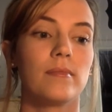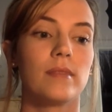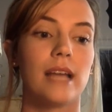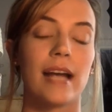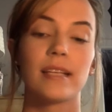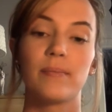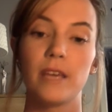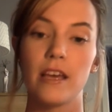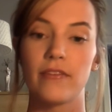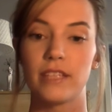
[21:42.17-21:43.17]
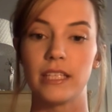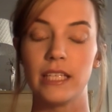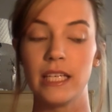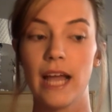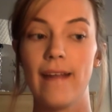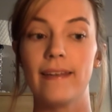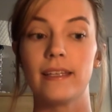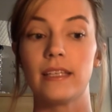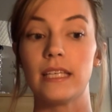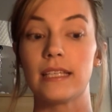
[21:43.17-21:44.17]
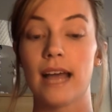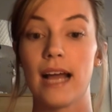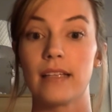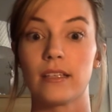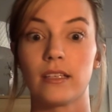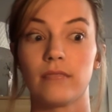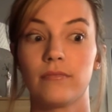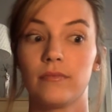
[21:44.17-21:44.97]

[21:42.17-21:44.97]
Zach's a PFC, and these guys are